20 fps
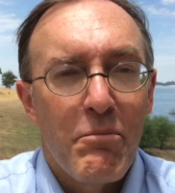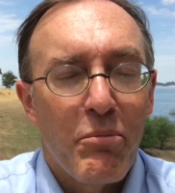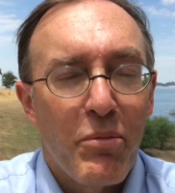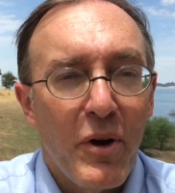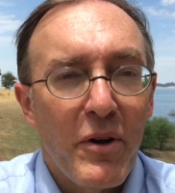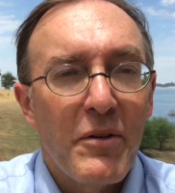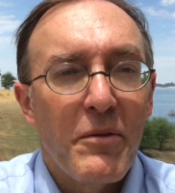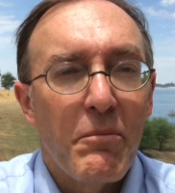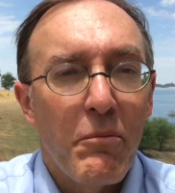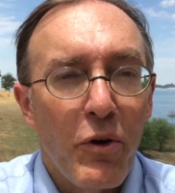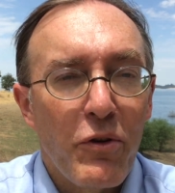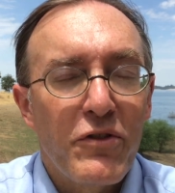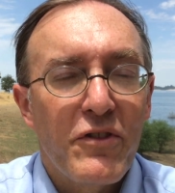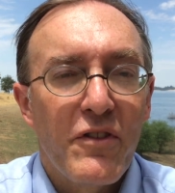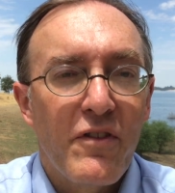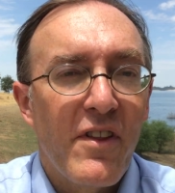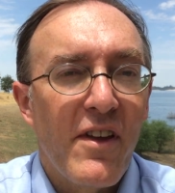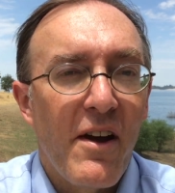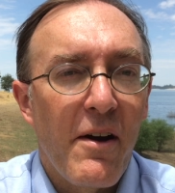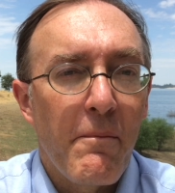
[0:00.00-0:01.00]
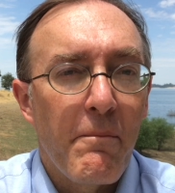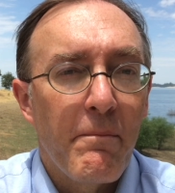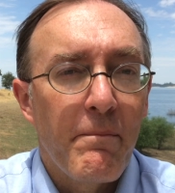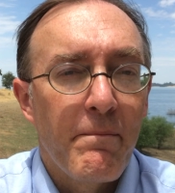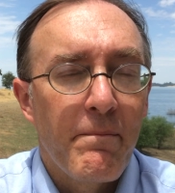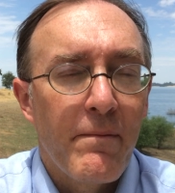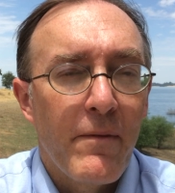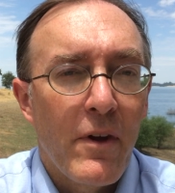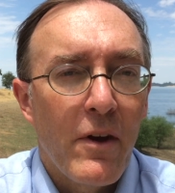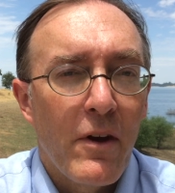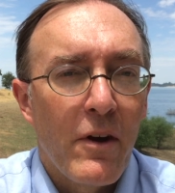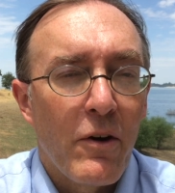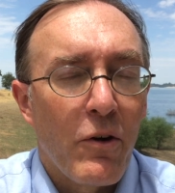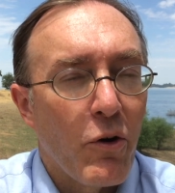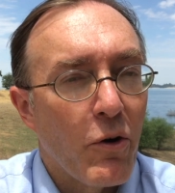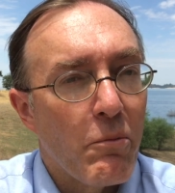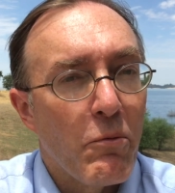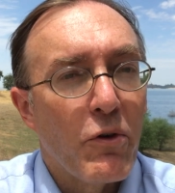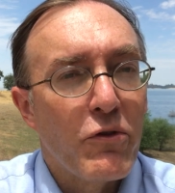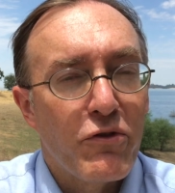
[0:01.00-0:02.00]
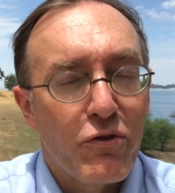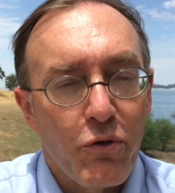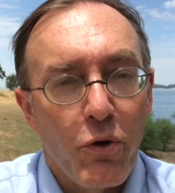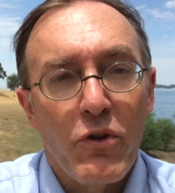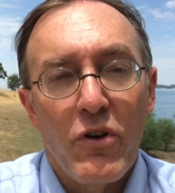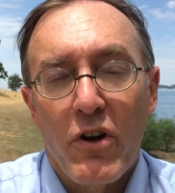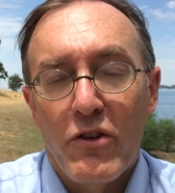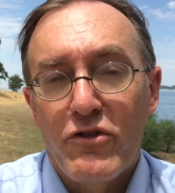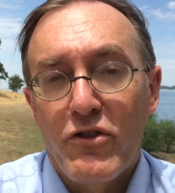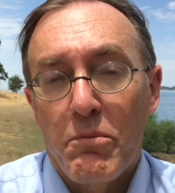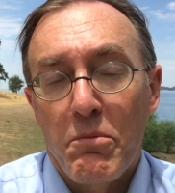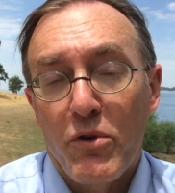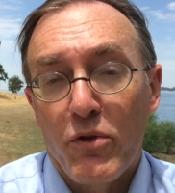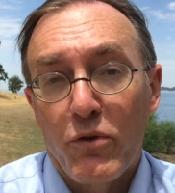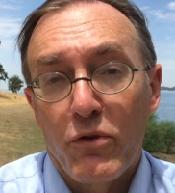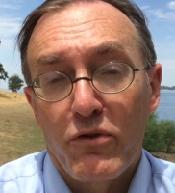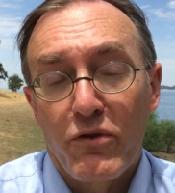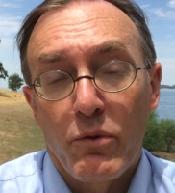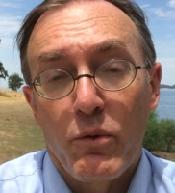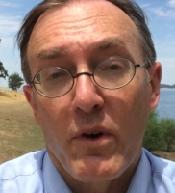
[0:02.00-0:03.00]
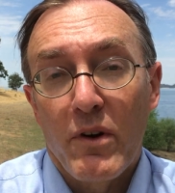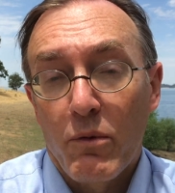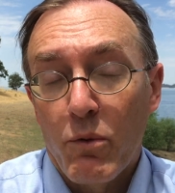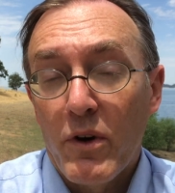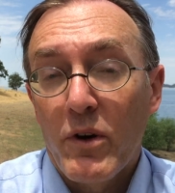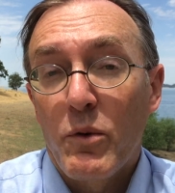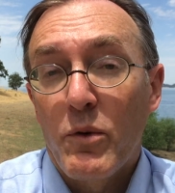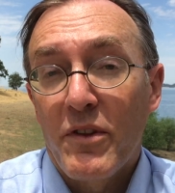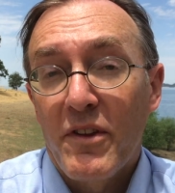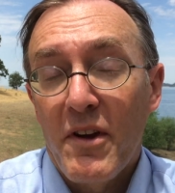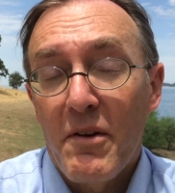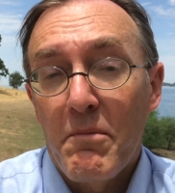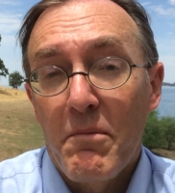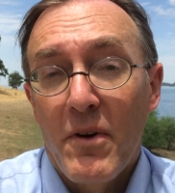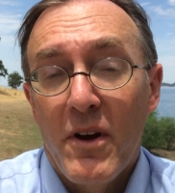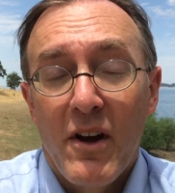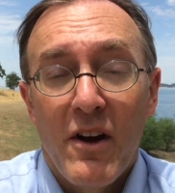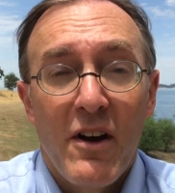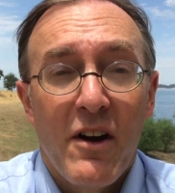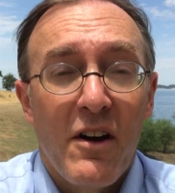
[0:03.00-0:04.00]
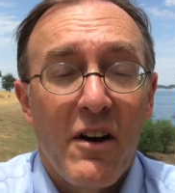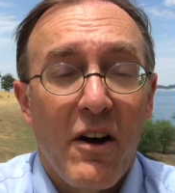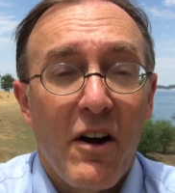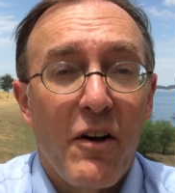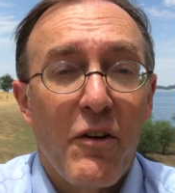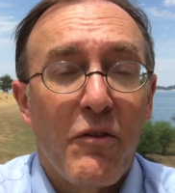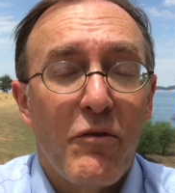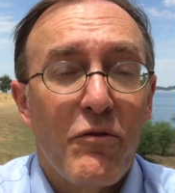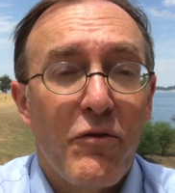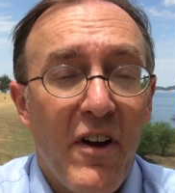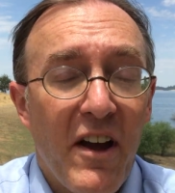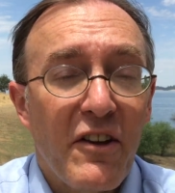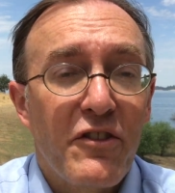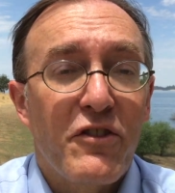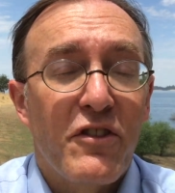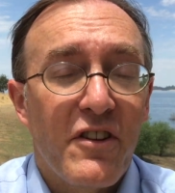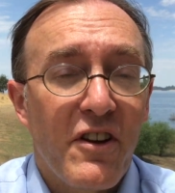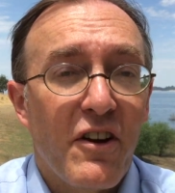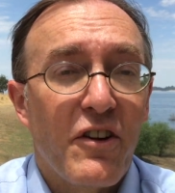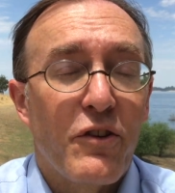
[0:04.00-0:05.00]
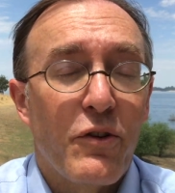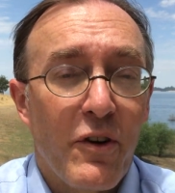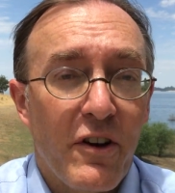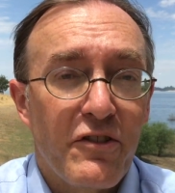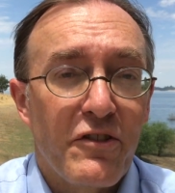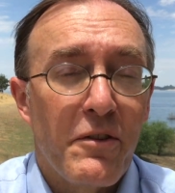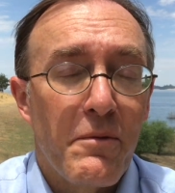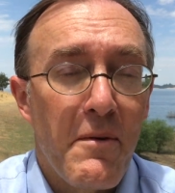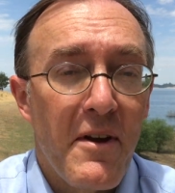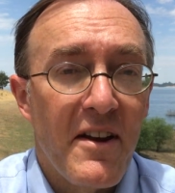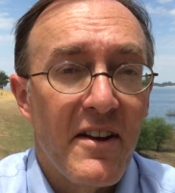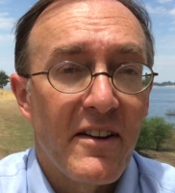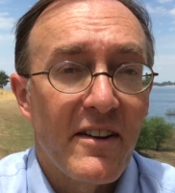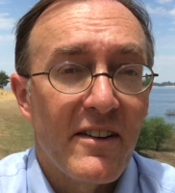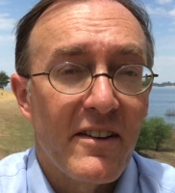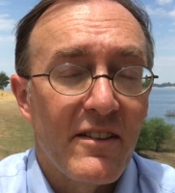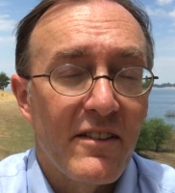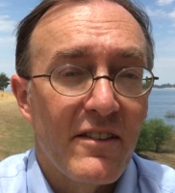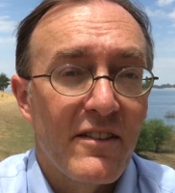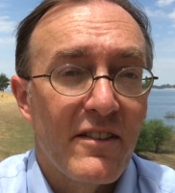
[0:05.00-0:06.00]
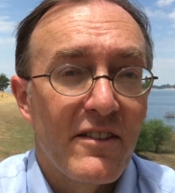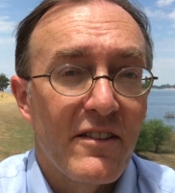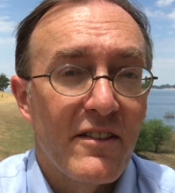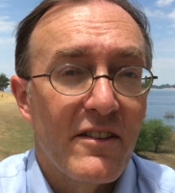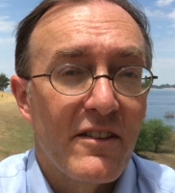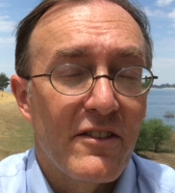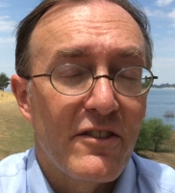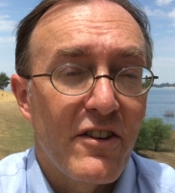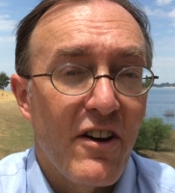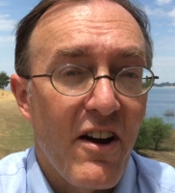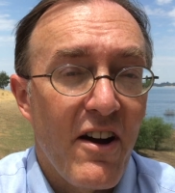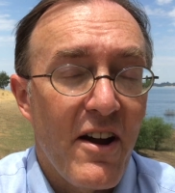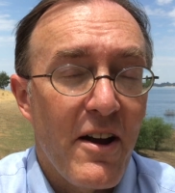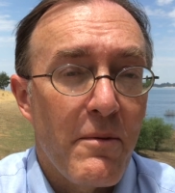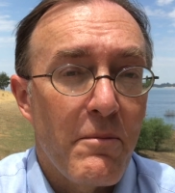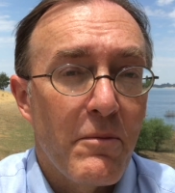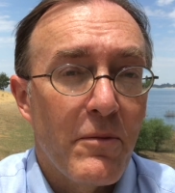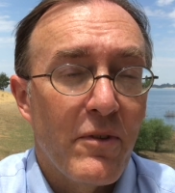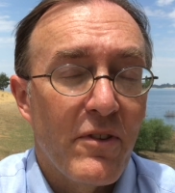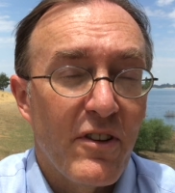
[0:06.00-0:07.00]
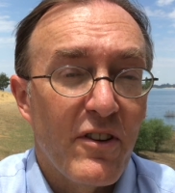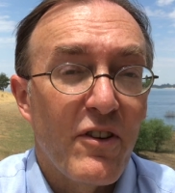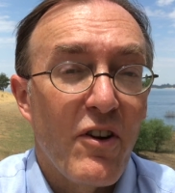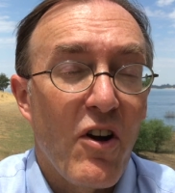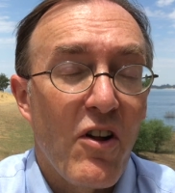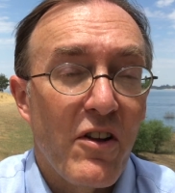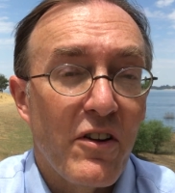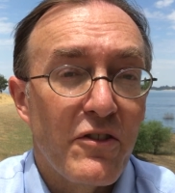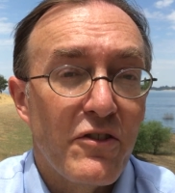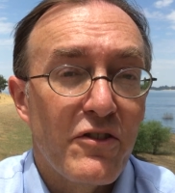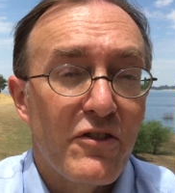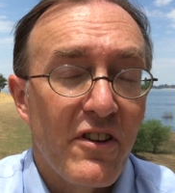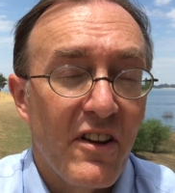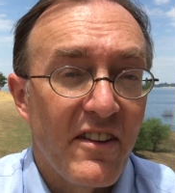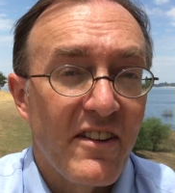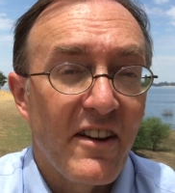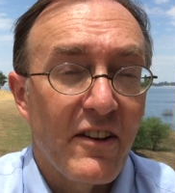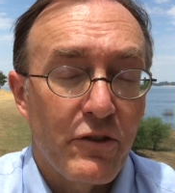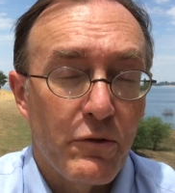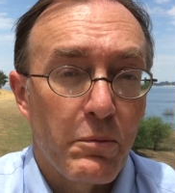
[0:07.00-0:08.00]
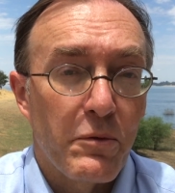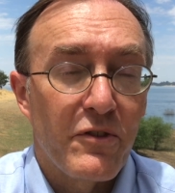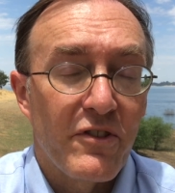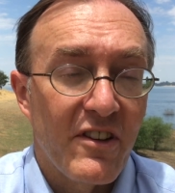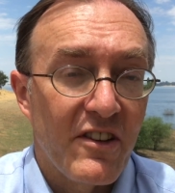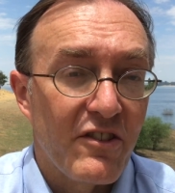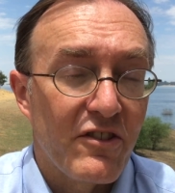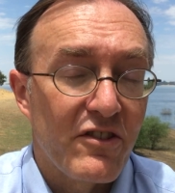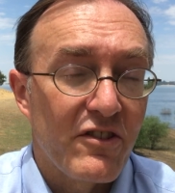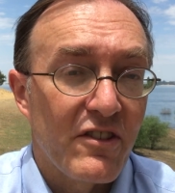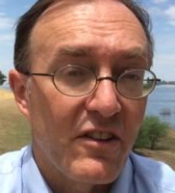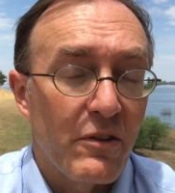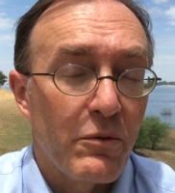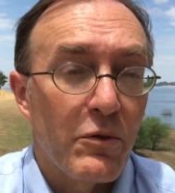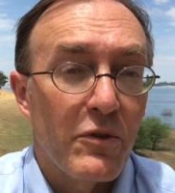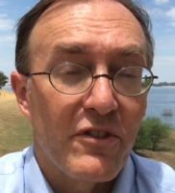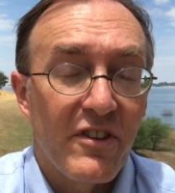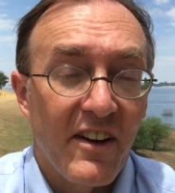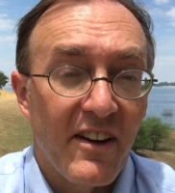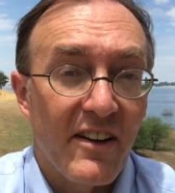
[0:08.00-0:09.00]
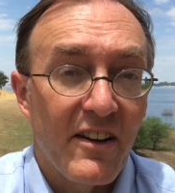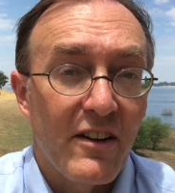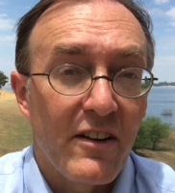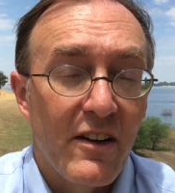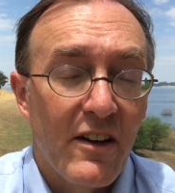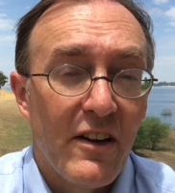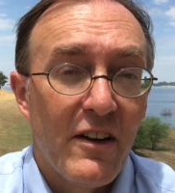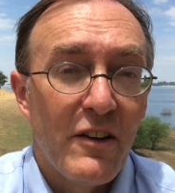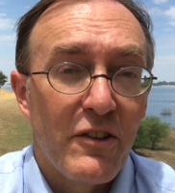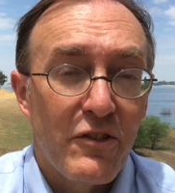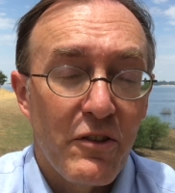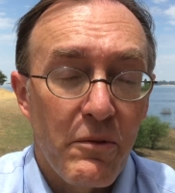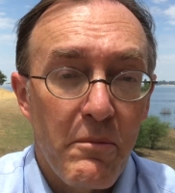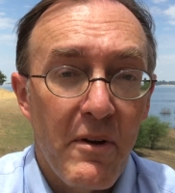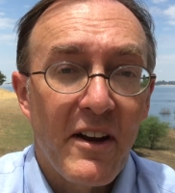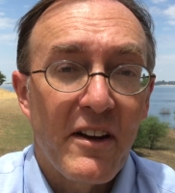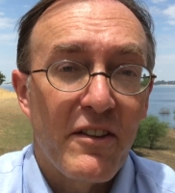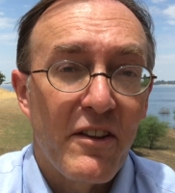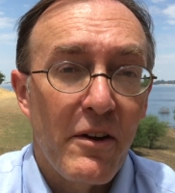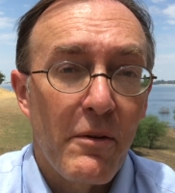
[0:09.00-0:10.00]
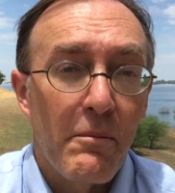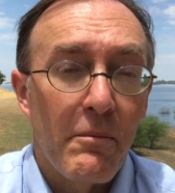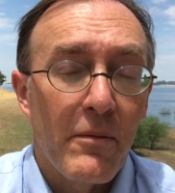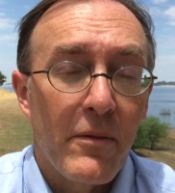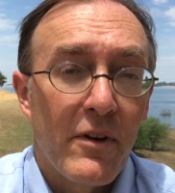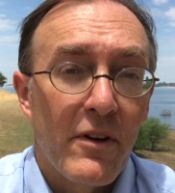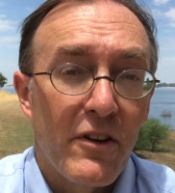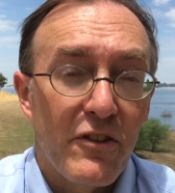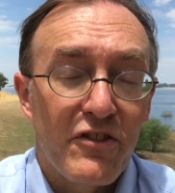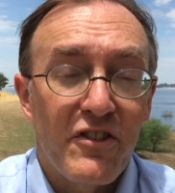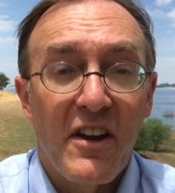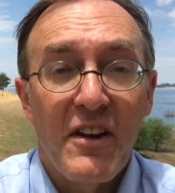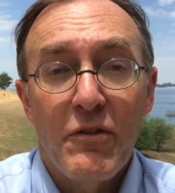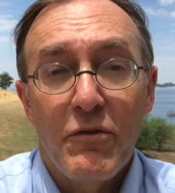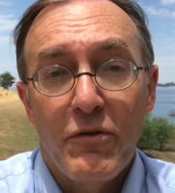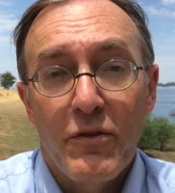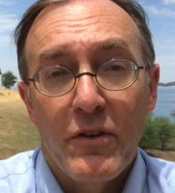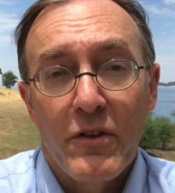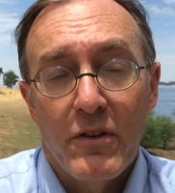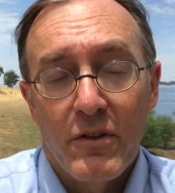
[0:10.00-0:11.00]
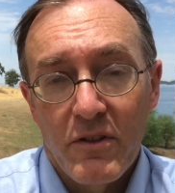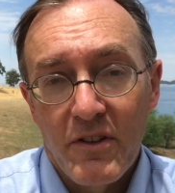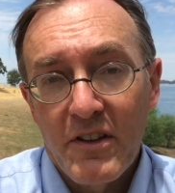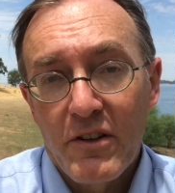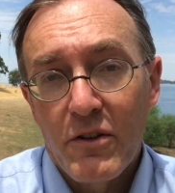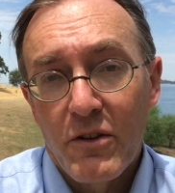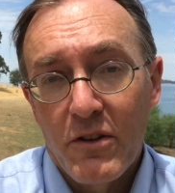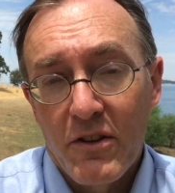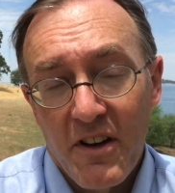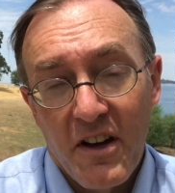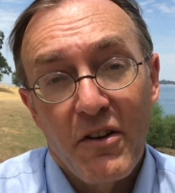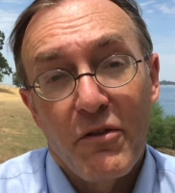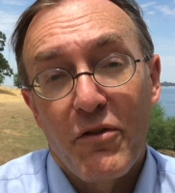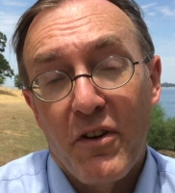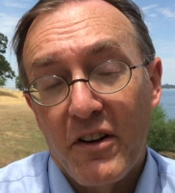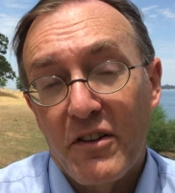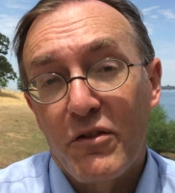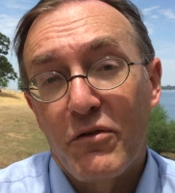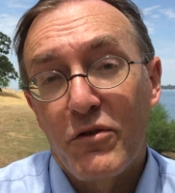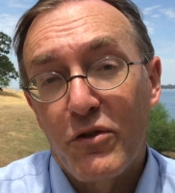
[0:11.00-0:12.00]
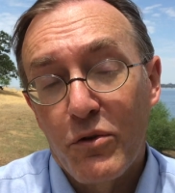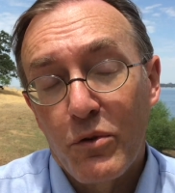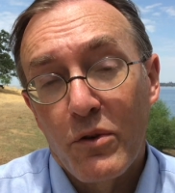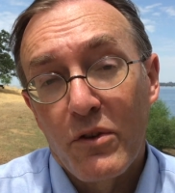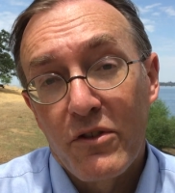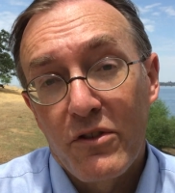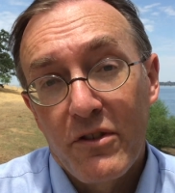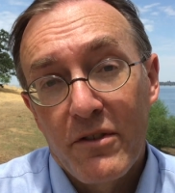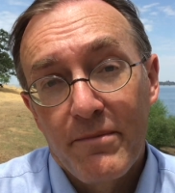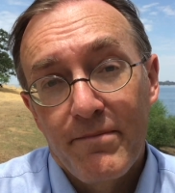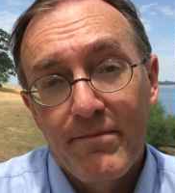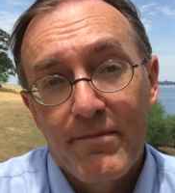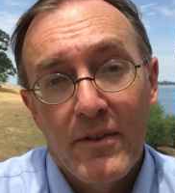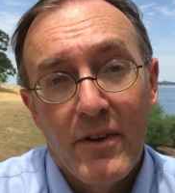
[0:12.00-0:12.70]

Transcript: But most of them, or most drone entrepreneurs who want to work with them, are vastly underestimating the time, the knowledge, and the expertise it will take to make them safe, legal, and effective tools.